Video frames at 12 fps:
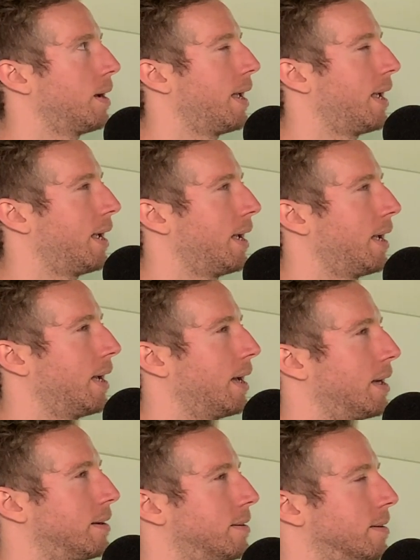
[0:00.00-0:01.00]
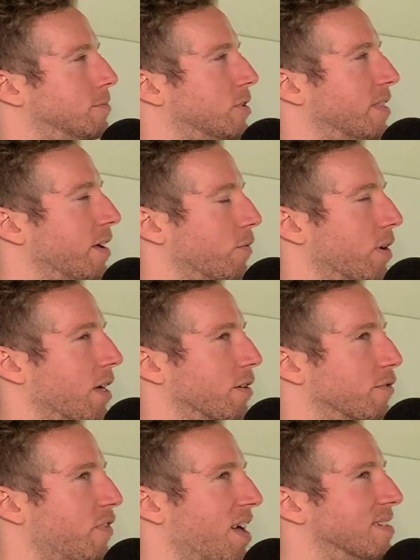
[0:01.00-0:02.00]
And I'm trying to think what other
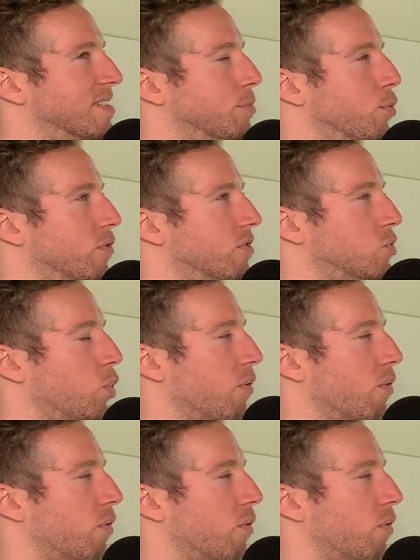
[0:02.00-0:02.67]
fantasy movies we've